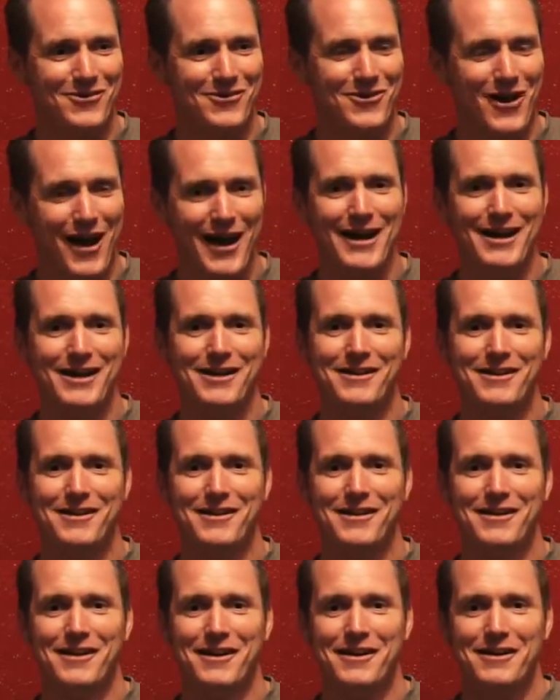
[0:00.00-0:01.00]
Right?
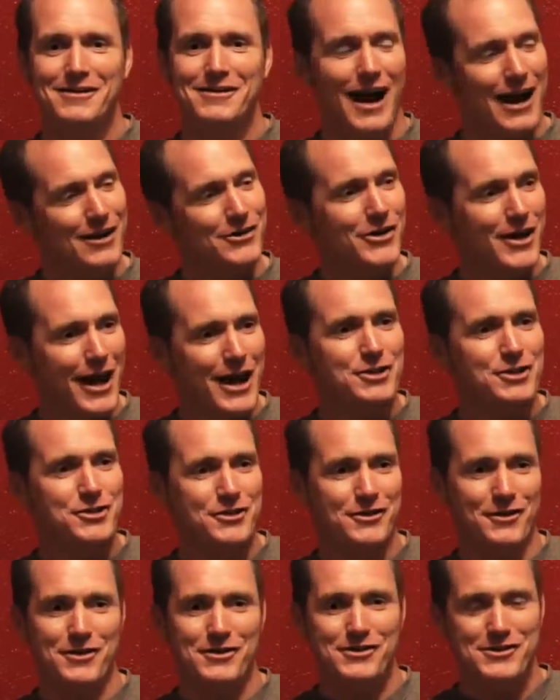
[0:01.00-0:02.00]

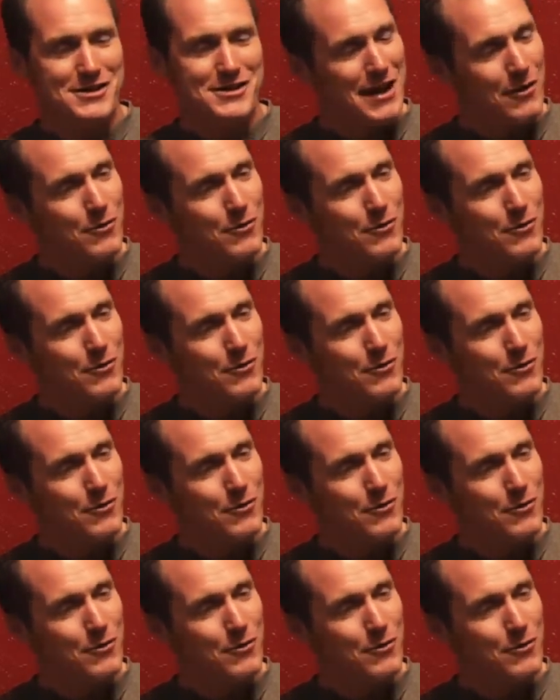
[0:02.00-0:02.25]
Congregationalists.